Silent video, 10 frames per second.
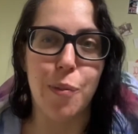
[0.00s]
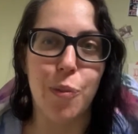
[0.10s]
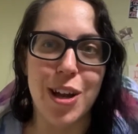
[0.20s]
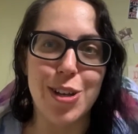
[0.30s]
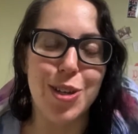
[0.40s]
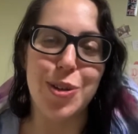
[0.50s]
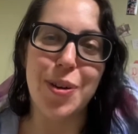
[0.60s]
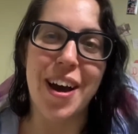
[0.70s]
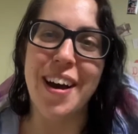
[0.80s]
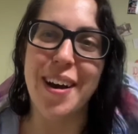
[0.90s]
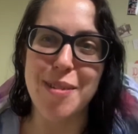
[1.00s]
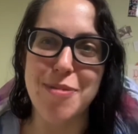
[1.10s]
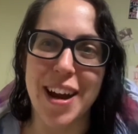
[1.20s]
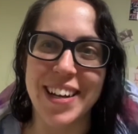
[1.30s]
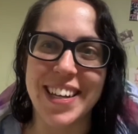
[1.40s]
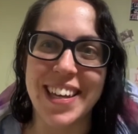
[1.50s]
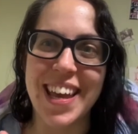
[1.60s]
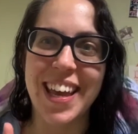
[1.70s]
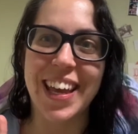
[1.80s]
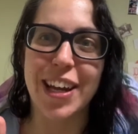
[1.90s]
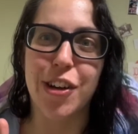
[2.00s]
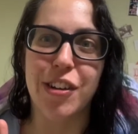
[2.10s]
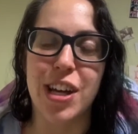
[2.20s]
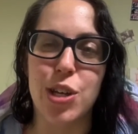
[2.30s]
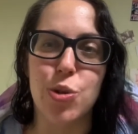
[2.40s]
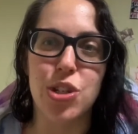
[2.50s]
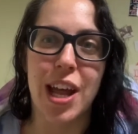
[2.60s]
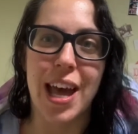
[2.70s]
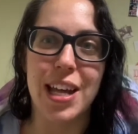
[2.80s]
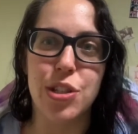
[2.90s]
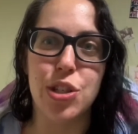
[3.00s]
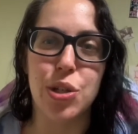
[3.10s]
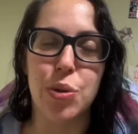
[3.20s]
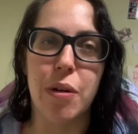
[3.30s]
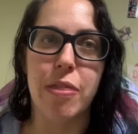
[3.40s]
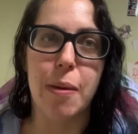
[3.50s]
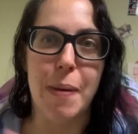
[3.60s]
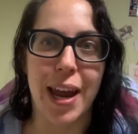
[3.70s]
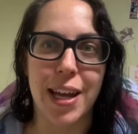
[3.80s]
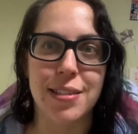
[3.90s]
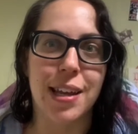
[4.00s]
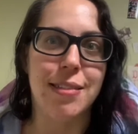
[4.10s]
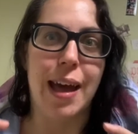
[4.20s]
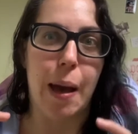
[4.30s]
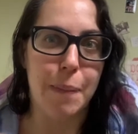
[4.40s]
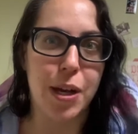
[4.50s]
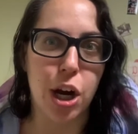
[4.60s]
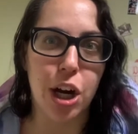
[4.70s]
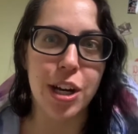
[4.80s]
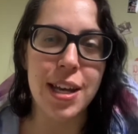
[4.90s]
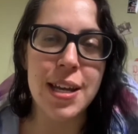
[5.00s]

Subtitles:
When you are pregnant in Korea, you should head to the bank to get the happy card.